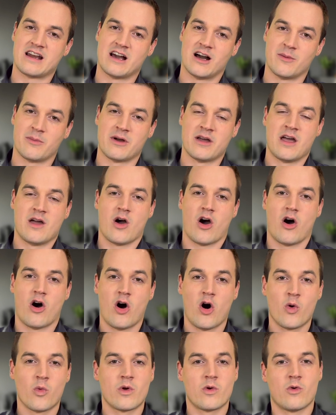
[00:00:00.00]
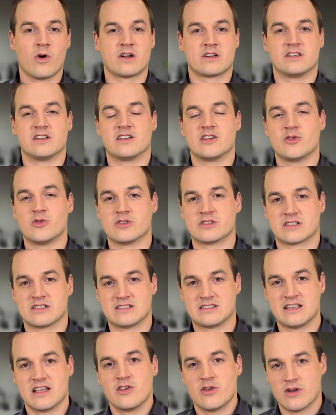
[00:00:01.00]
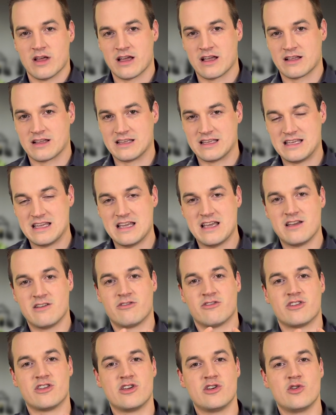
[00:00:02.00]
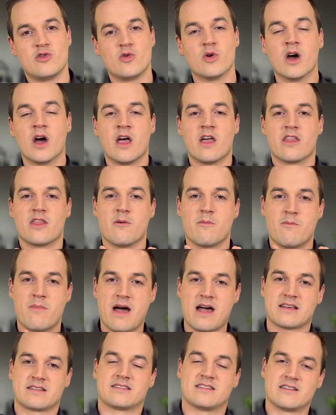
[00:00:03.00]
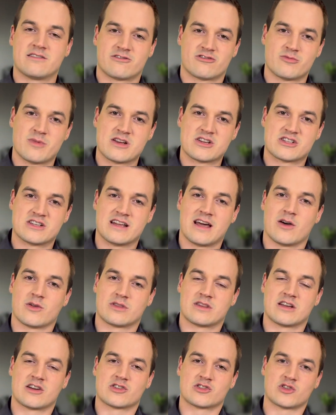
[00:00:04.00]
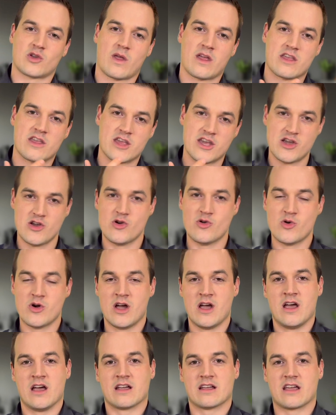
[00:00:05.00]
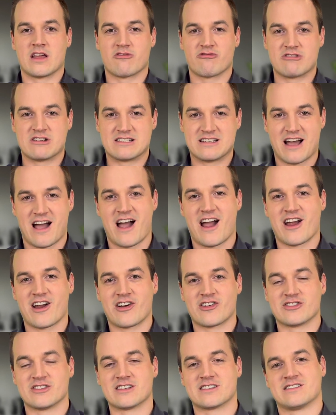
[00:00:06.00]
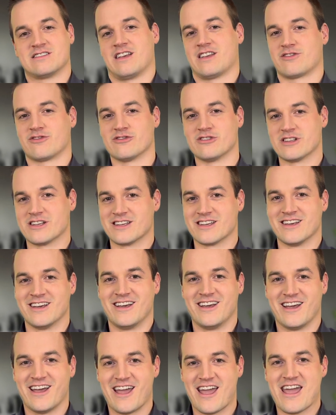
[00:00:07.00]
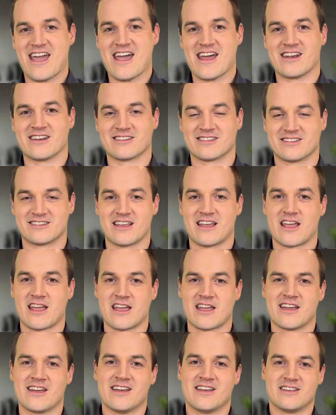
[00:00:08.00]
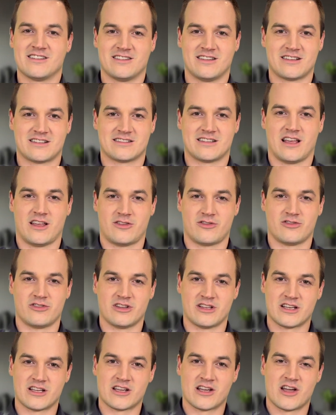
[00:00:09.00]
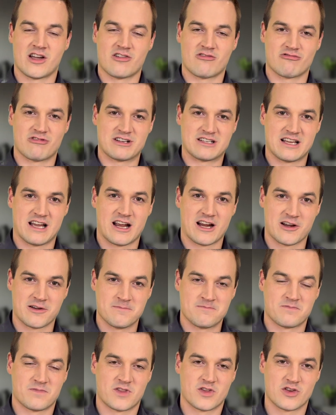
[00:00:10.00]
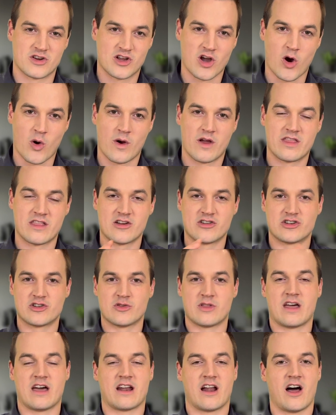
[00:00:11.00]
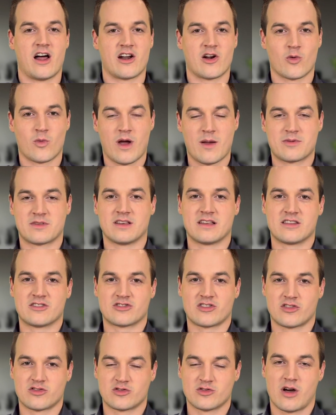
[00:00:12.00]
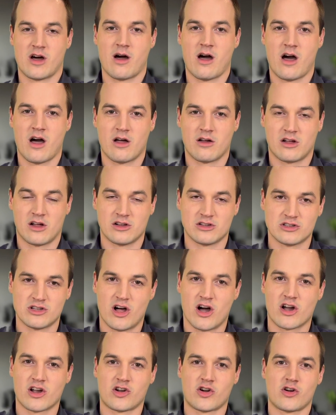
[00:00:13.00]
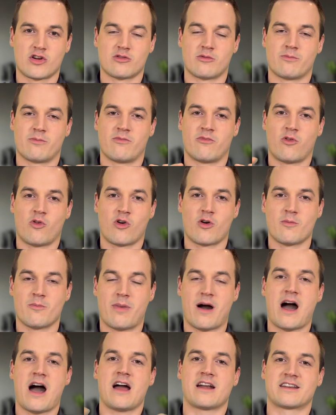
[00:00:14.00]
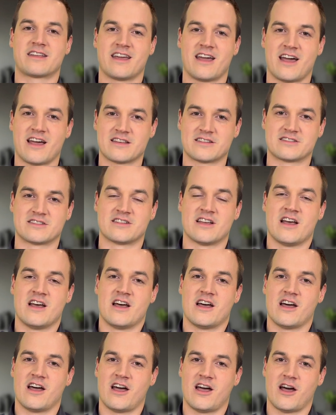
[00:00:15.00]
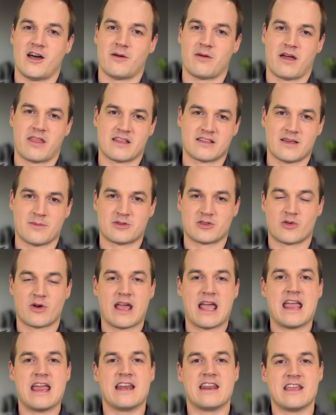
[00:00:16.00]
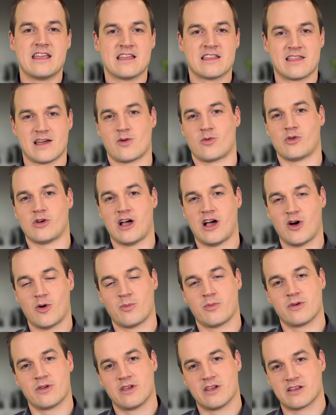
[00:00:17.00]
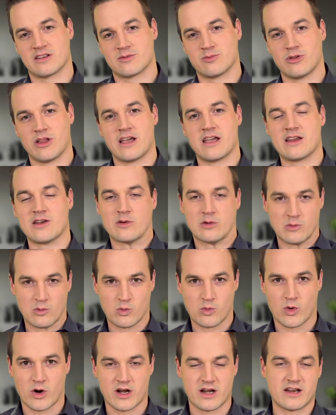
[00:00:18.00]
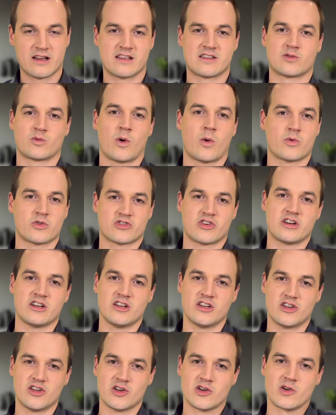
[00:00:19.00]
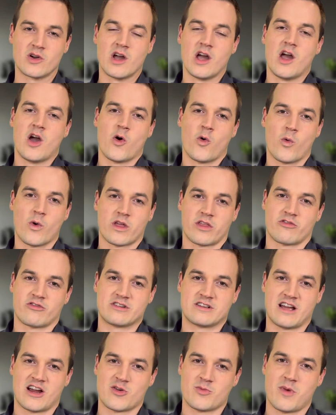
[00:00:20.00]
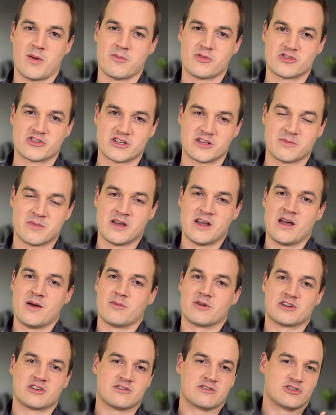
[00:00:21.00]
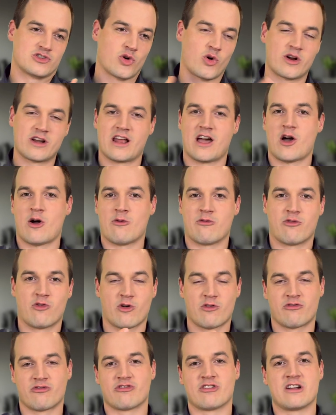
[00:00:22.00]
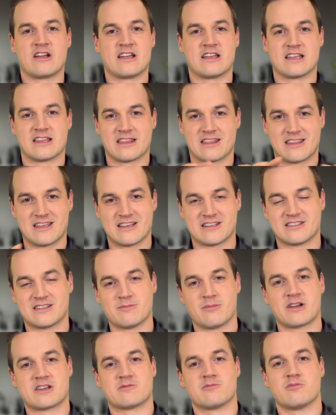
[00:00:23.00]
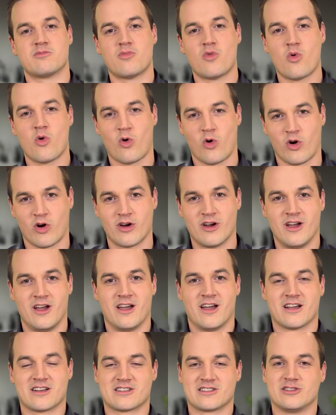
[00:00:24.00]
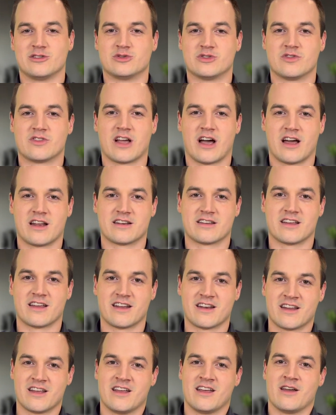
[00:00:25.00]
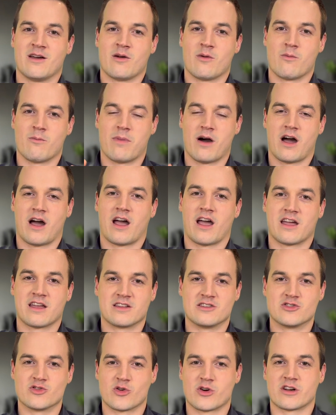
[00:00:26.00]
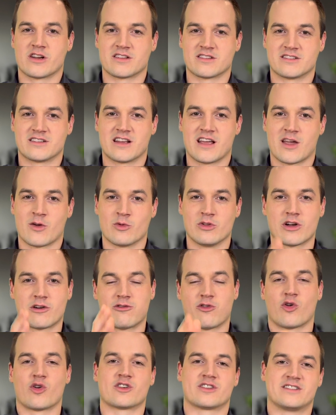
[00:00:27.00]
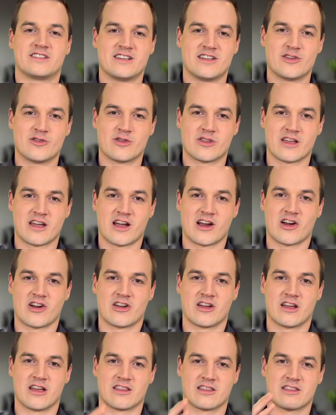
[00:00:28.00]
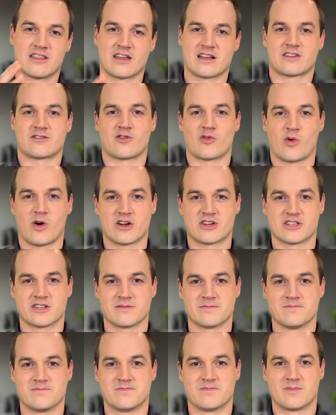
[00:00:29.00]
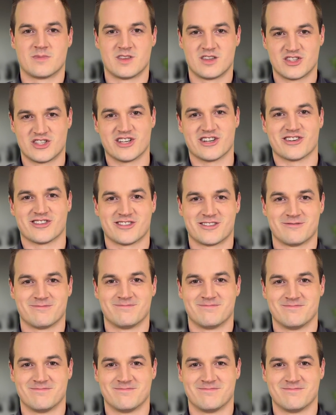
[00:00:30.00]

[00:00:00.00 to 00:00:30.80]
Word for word: up. All we want to do is continue to give you the best information out there so that you can retire successfully and stay successfully retired. So you can go in there, do that on our website. There's also a, a longer form podcast. Uh, I think it's episode 80 that will help explain what it is and what we're trying to do with retire membership. But join now for free. Get this and much more exclusive content by joining us today. We look forward to seeing you there and thanks for watching. Cheers.